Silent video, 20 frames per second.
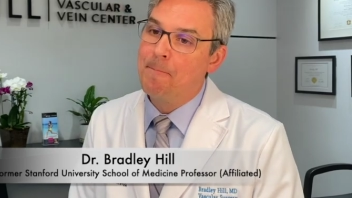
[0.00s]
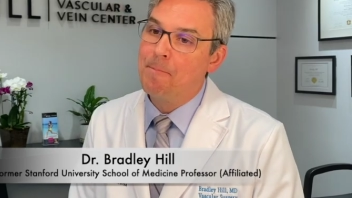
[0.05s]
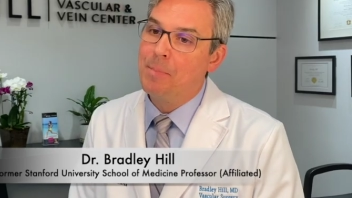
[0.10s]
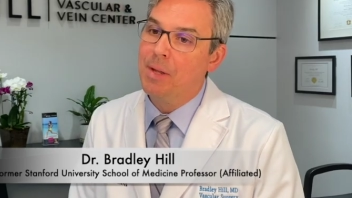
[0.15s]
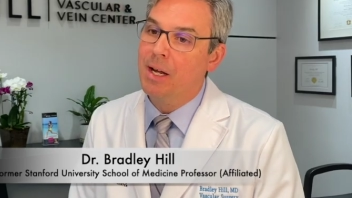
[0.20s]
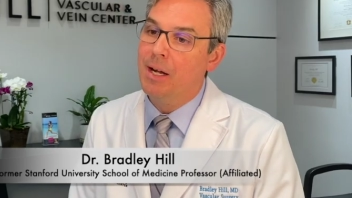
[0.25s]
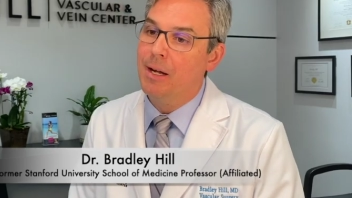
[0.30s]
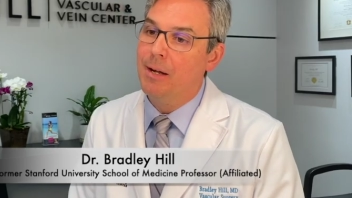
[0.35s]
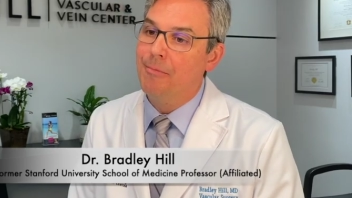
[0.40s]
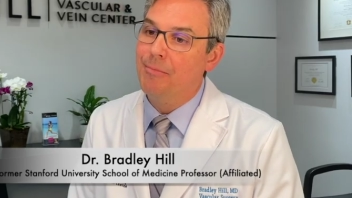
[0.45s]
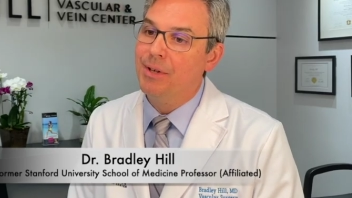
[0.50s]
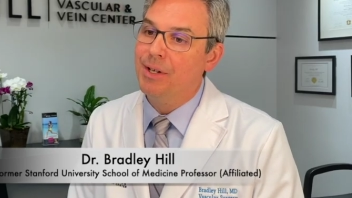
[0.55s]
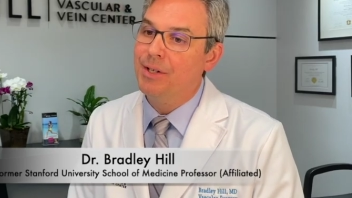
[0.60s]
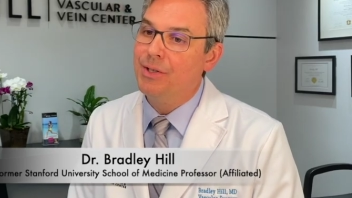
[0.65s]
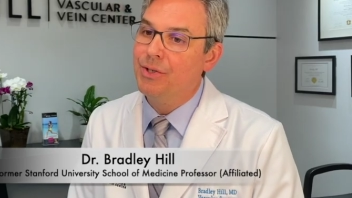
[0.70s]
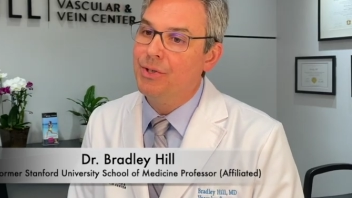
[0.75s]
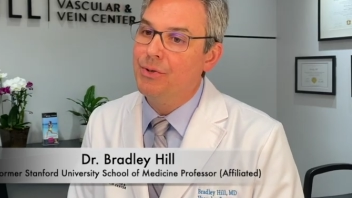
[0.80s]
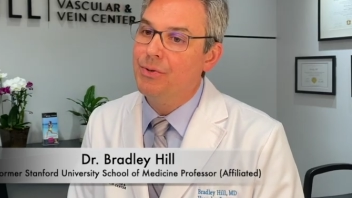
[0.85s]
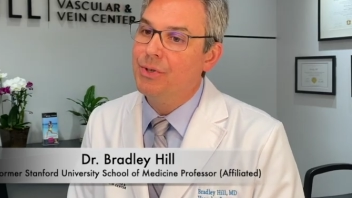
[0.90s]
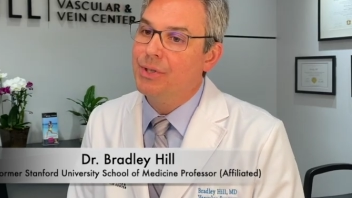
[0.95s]
uh, that
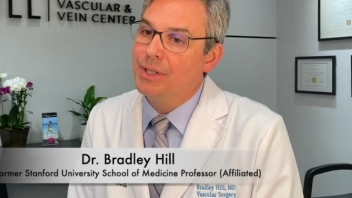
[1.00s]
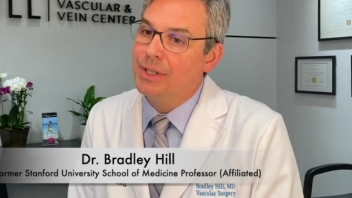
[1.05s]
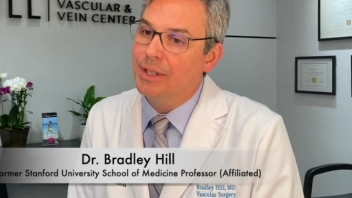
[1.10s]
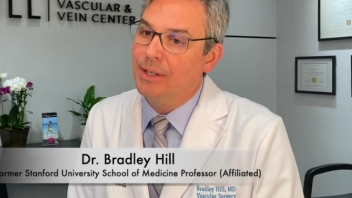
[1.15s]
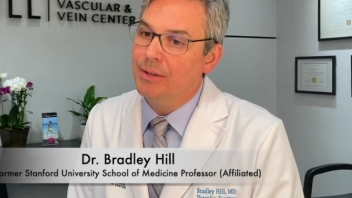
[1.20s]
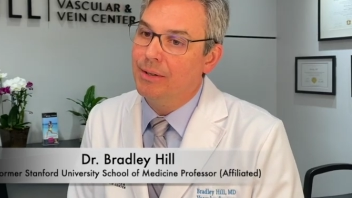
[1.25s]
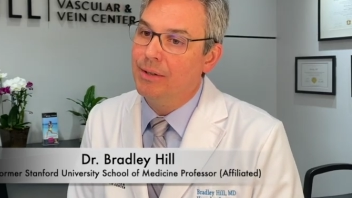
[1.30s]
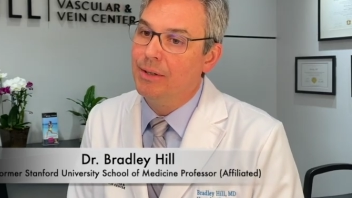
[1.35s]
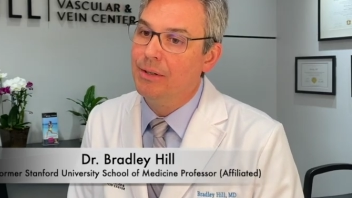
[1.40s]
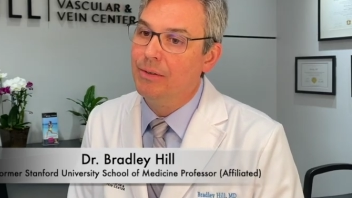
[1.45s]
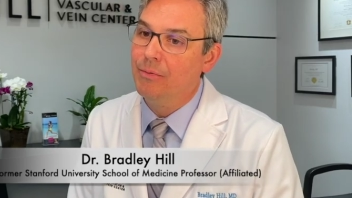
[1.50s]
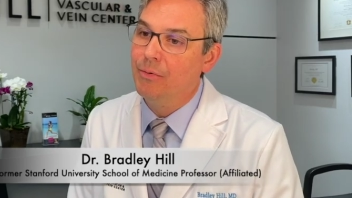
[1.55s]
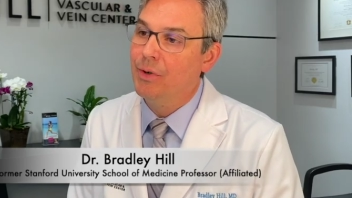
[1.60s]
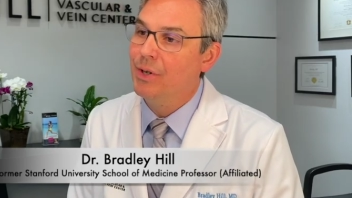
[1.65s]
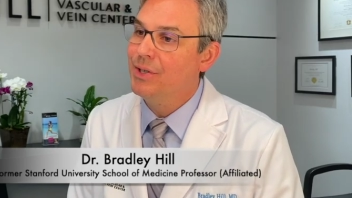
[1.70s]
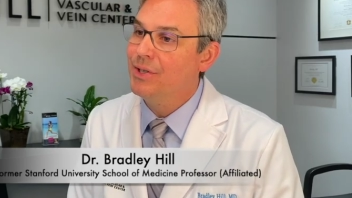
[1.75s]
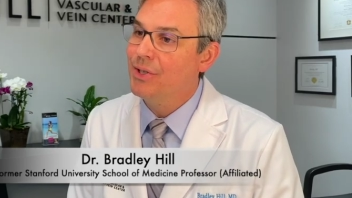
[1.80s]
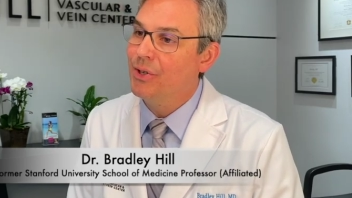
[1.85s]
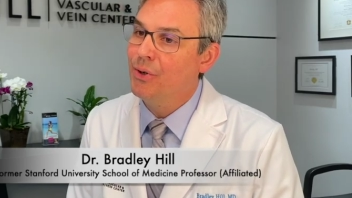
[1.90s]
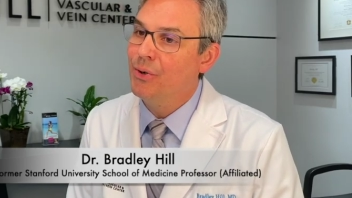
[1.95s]
is using
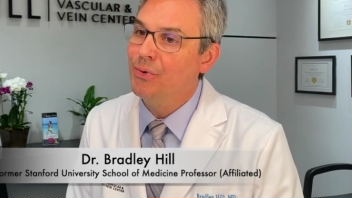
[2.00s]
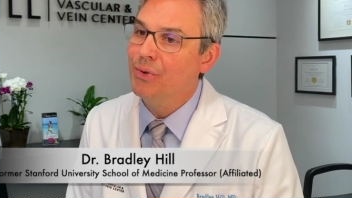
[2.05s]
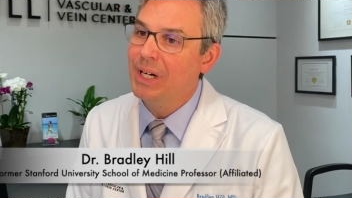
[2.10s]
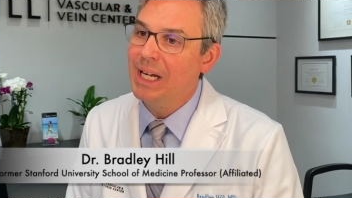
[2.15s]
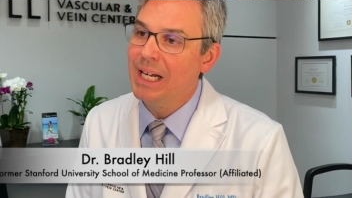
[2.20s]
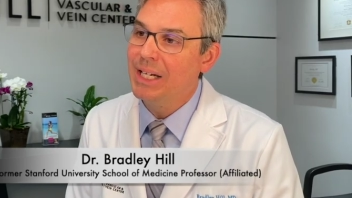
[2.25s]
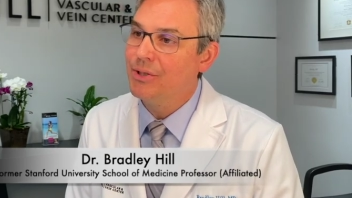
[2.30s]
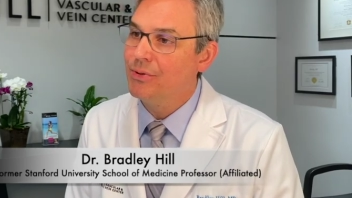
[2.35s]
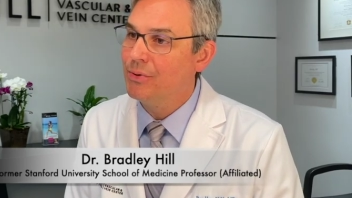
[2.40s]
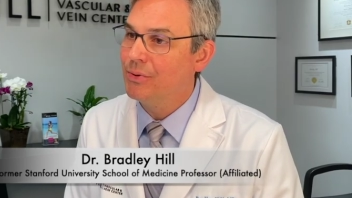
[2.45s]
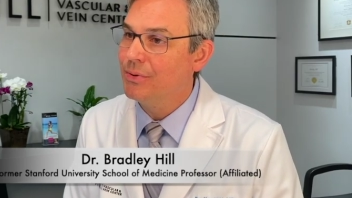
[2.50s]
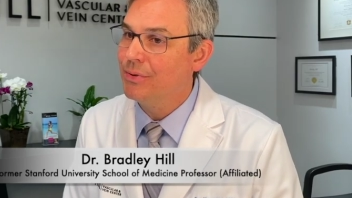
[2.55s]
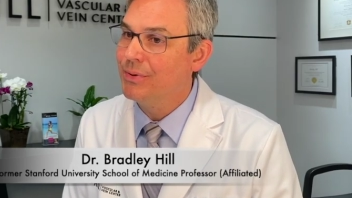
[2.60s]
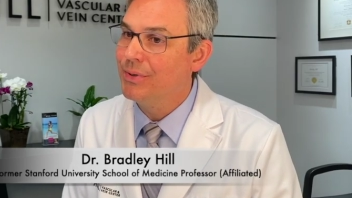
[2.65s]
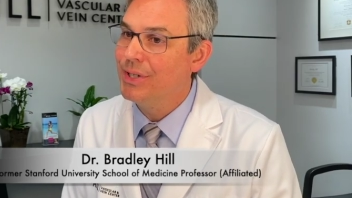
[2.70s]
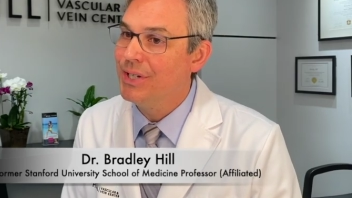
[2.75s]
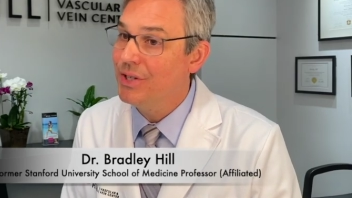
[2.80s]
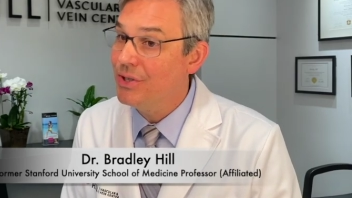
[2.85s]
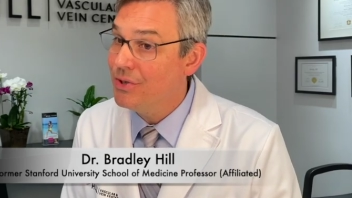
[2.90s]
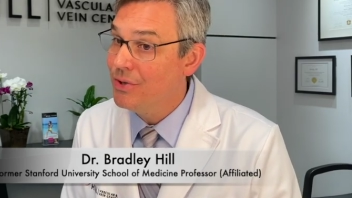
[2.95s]
one's own natural
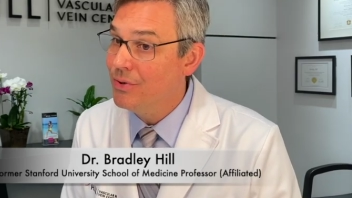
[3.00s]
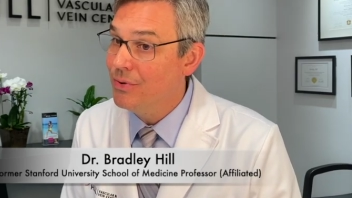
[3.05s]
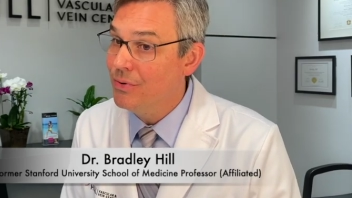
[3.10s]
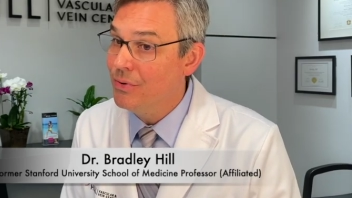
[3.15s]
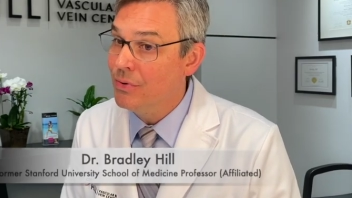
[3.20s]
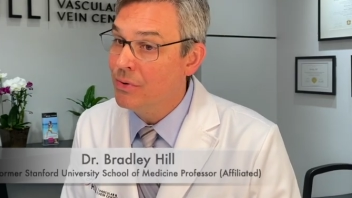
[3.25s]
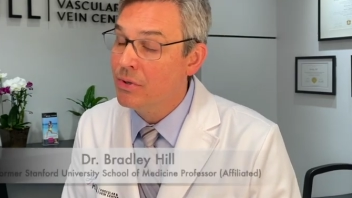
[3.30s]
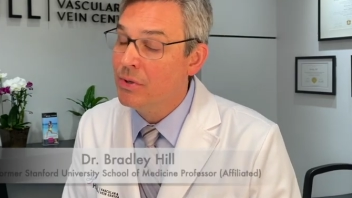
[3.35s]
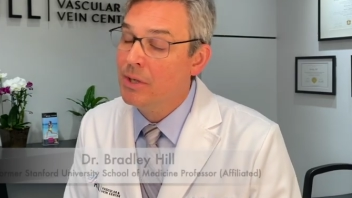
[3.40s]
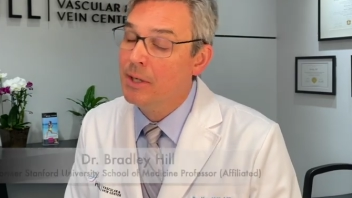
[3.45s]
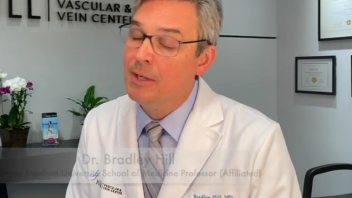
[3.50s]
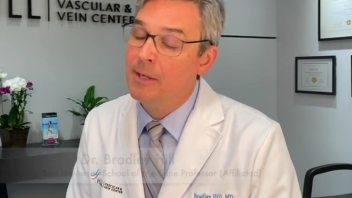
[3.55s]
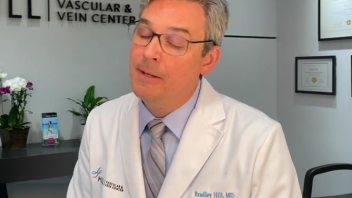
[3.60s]
tissues,